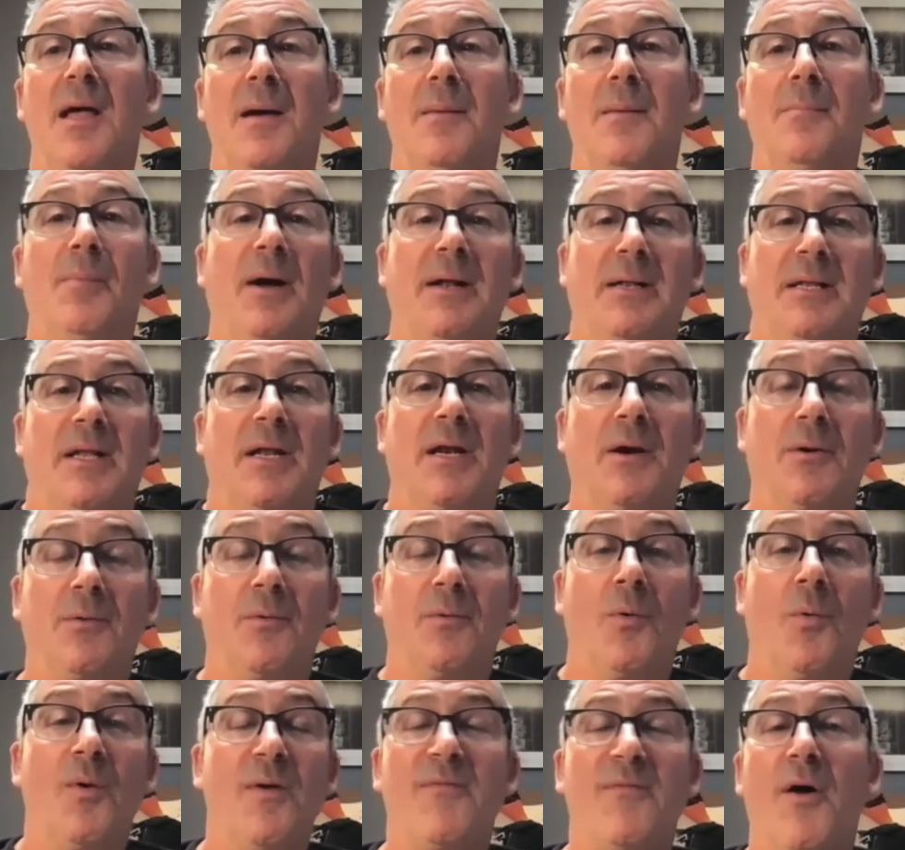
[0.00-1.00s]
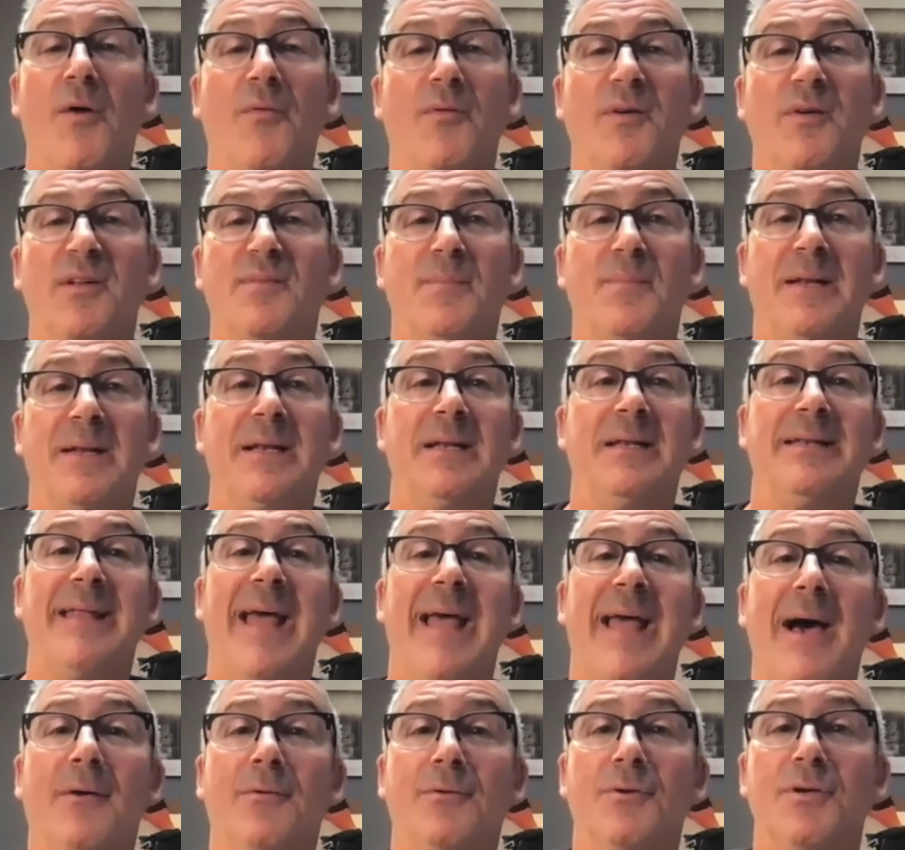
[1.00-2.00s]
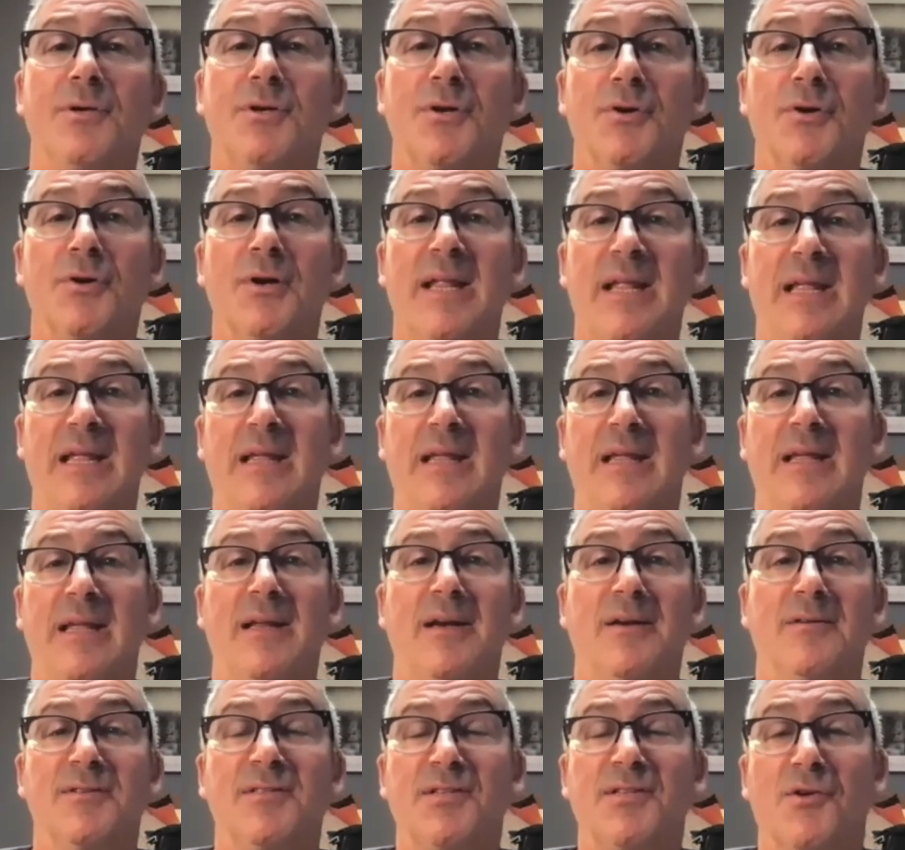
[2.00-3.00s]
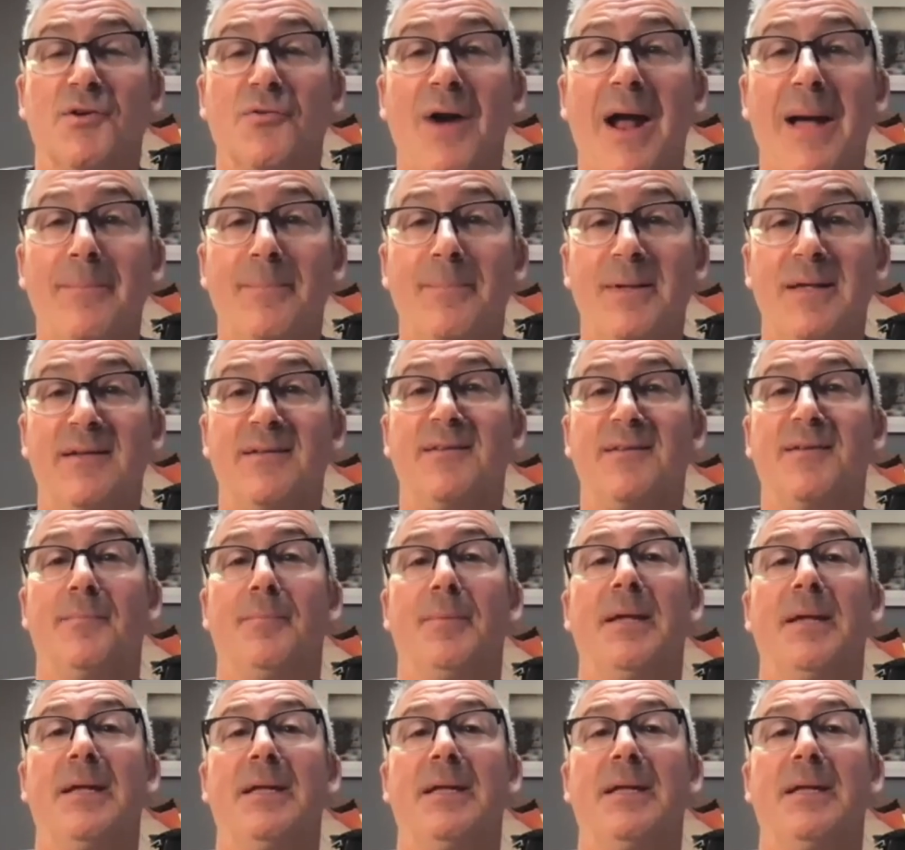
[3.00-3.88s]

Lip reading: But, we've always been down, dirty, scrappy. It's a big